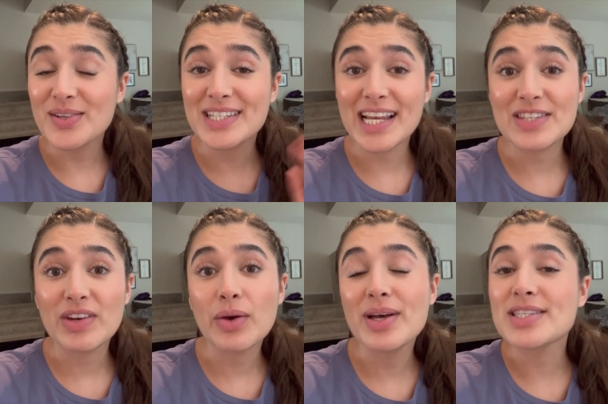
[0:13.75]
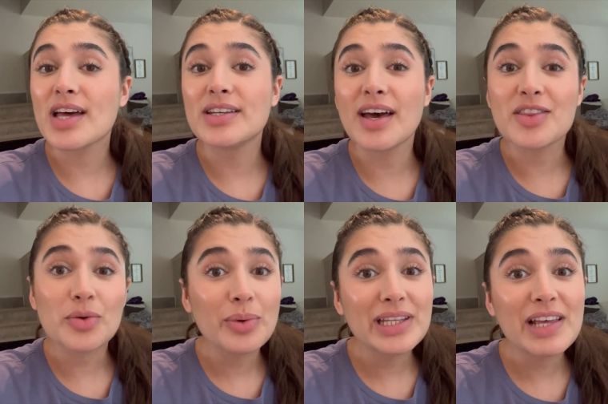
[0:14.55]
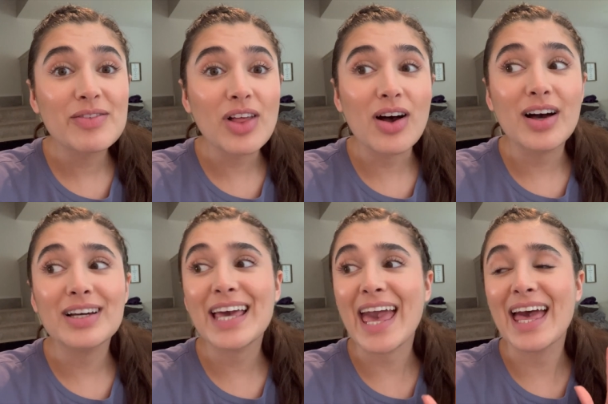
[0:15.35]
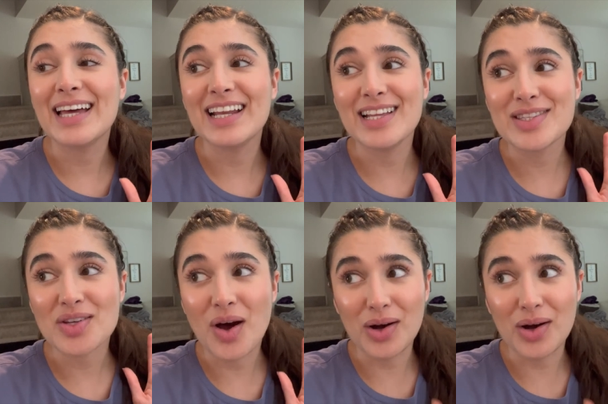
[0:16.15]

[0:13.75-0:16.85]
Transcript: today's video is another weekly vlog and it's